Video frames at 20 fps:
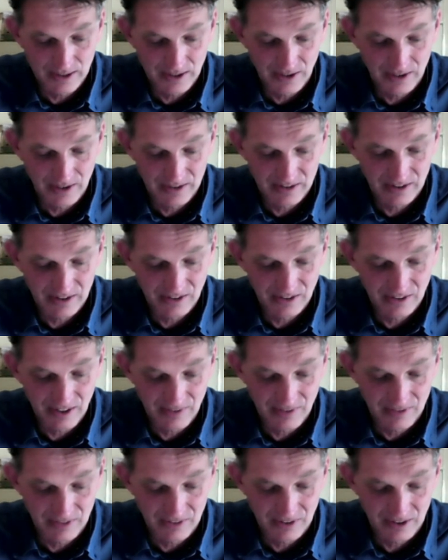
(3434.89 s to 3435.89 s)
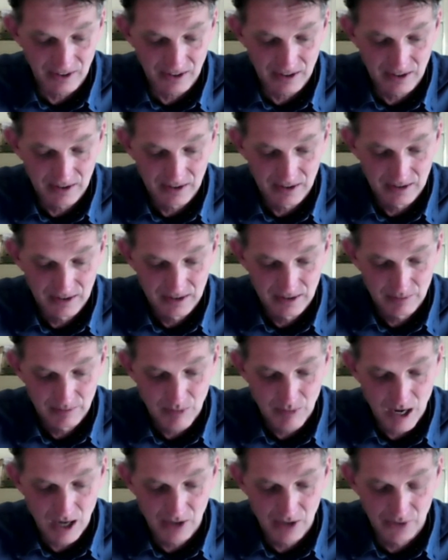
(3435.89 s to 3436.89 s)
1970,
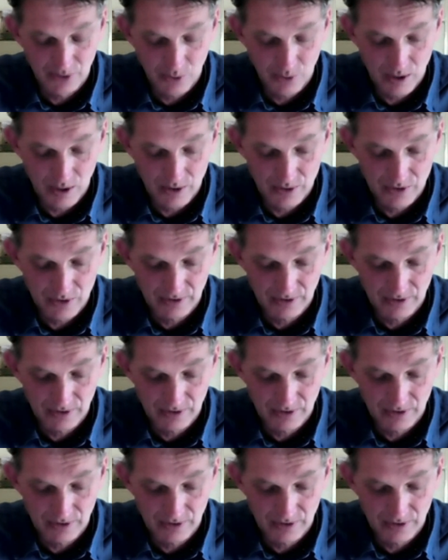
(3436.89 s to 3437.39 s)
unquote.